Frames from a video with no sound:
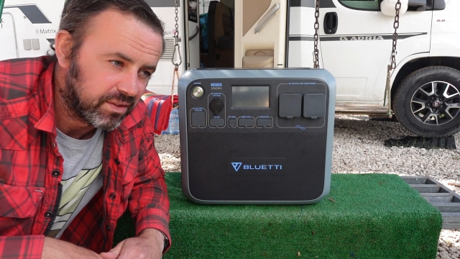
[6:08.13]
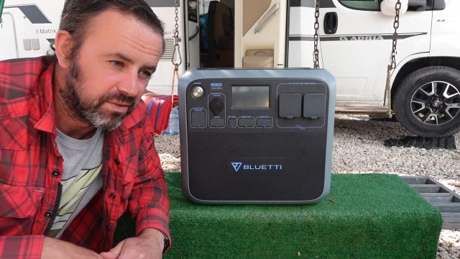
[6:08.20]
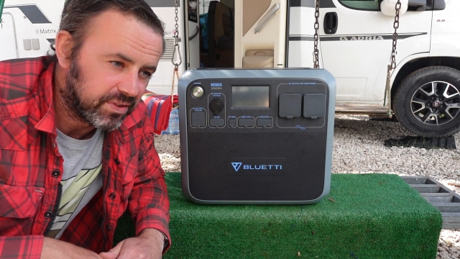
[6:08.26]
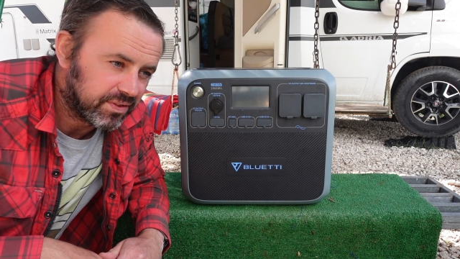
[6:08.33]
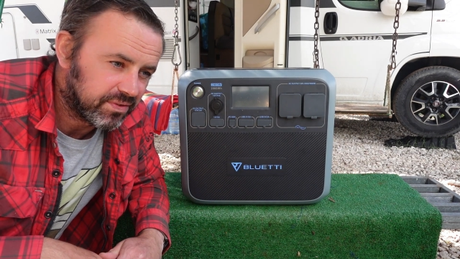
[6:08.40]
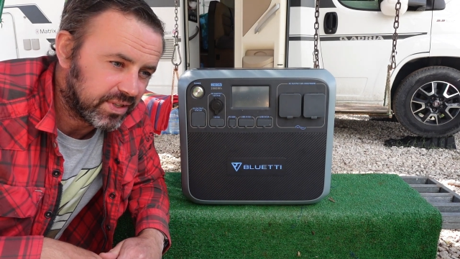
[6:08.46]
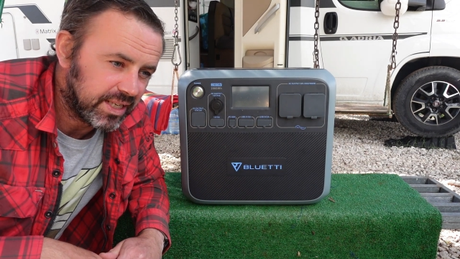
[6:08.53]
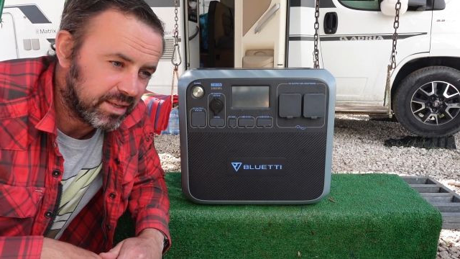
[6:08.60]

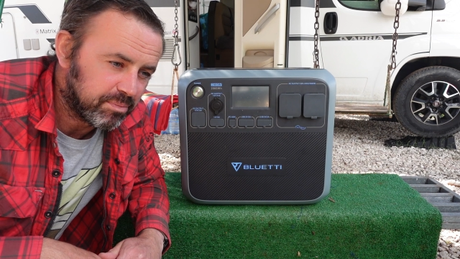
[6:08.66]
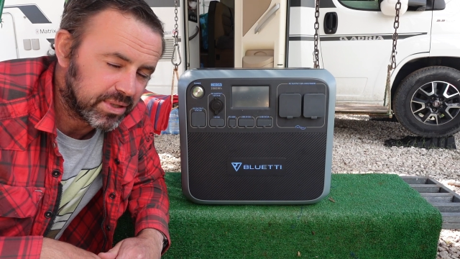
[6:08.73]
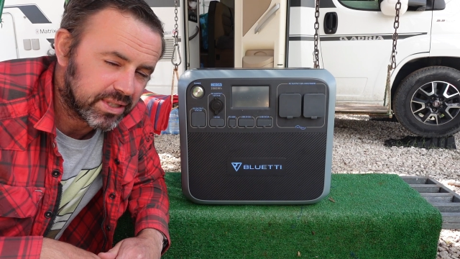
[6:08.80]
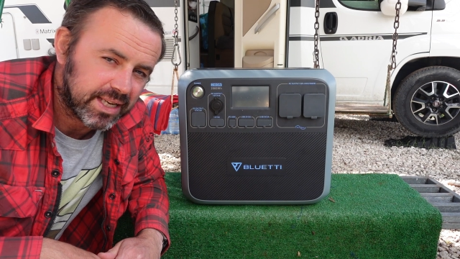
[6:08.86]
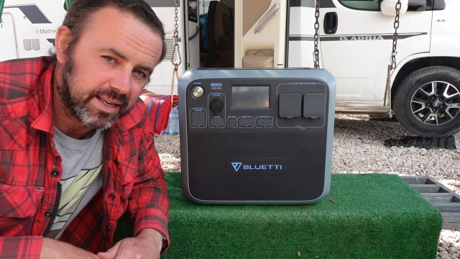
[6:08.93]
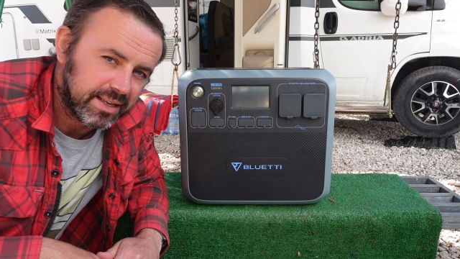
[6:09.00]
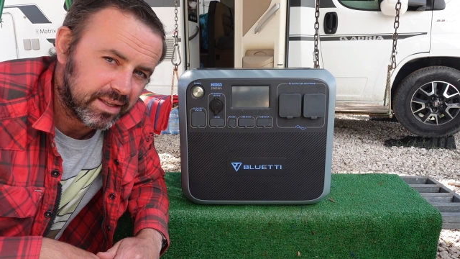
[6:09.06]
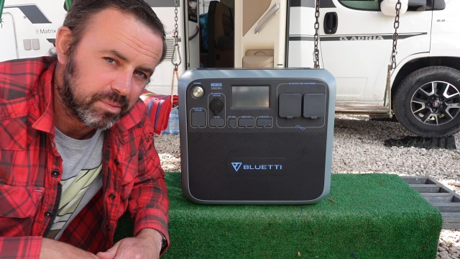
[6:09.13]

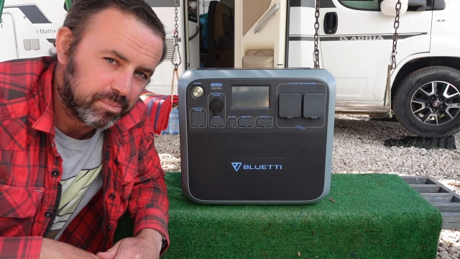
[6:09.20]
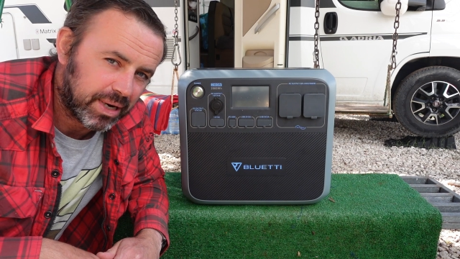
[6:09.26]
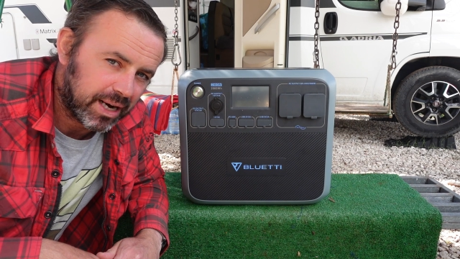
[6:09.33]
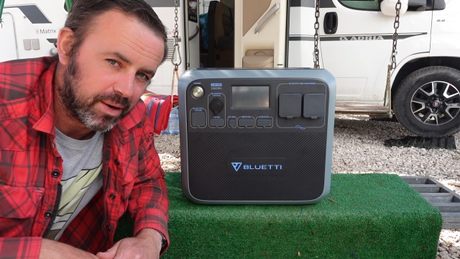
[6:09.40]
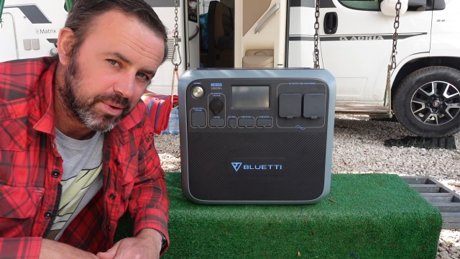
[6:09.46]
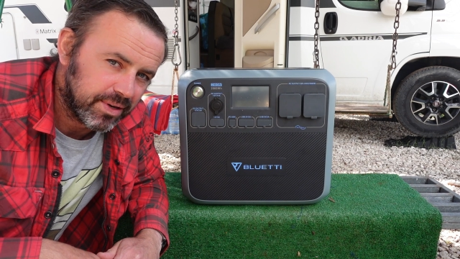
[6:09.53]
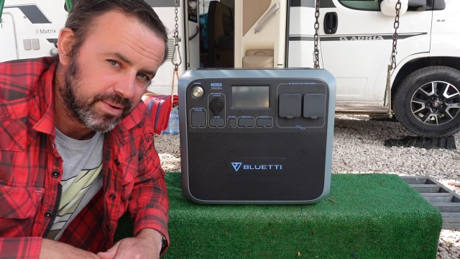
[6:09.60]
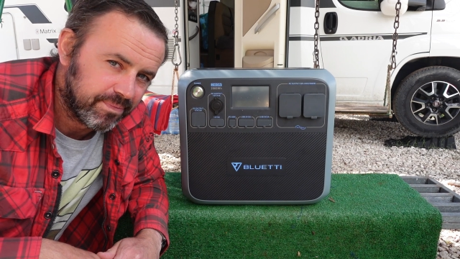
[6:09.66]
15% of the
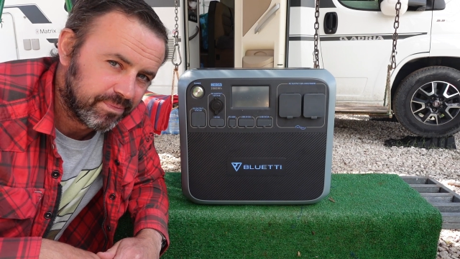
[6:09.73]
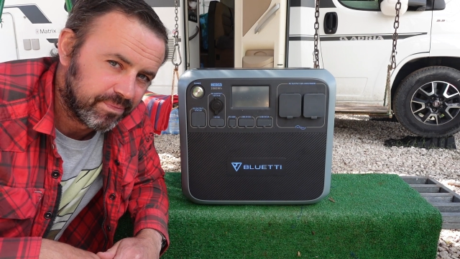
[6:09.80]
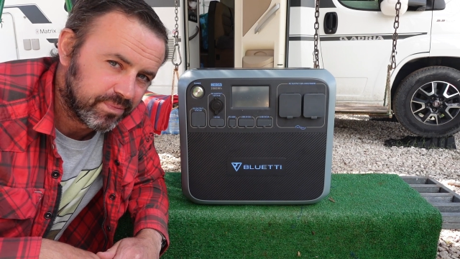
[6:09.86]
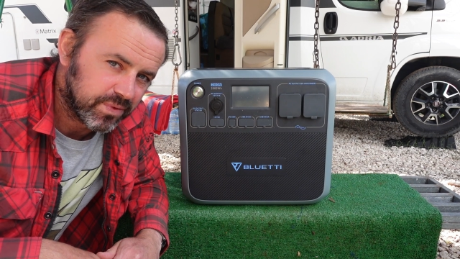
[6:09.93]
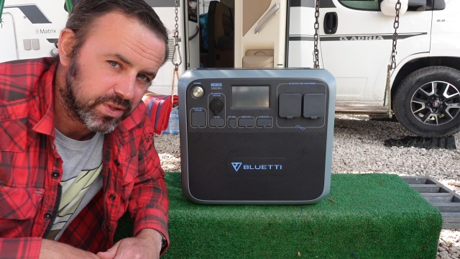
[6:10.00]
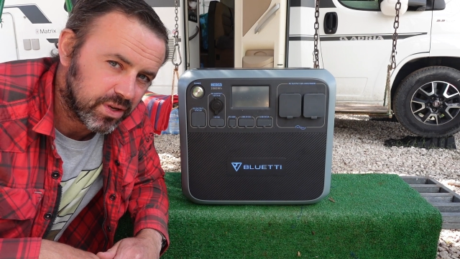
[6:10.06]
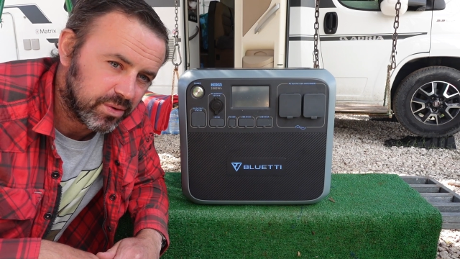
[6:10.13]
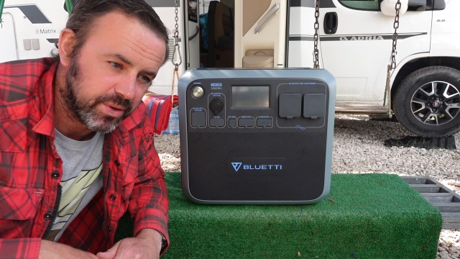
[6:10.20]
power,
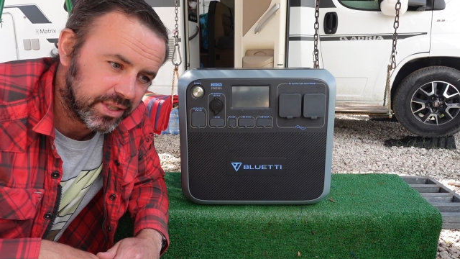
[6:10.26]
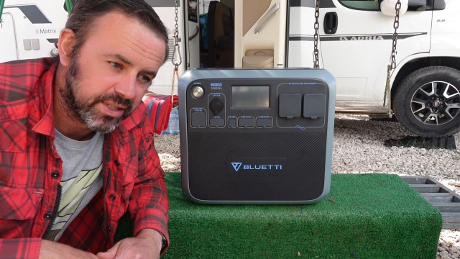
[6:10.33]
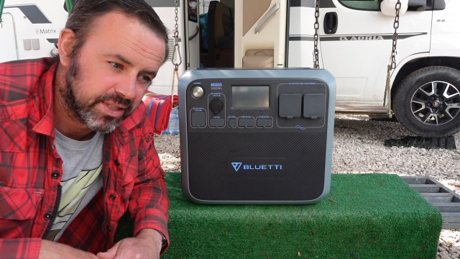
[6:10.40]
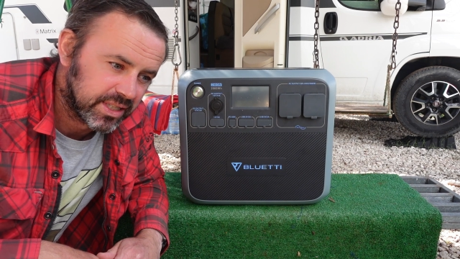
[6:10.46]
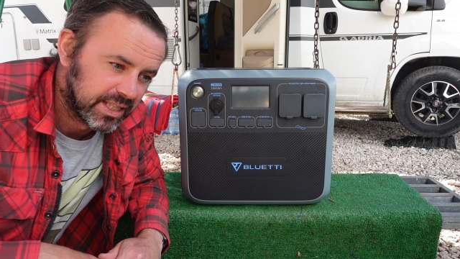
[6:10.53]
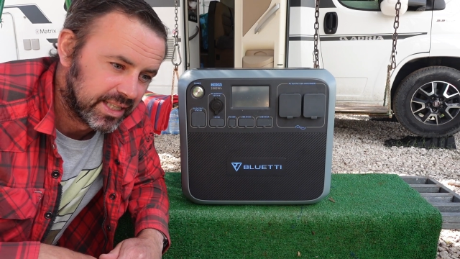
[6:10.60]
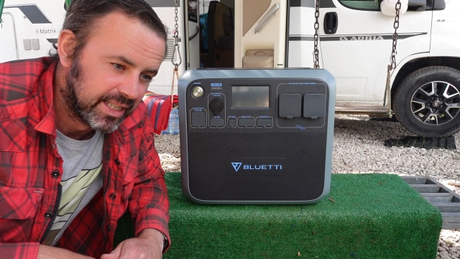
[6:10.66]
so it's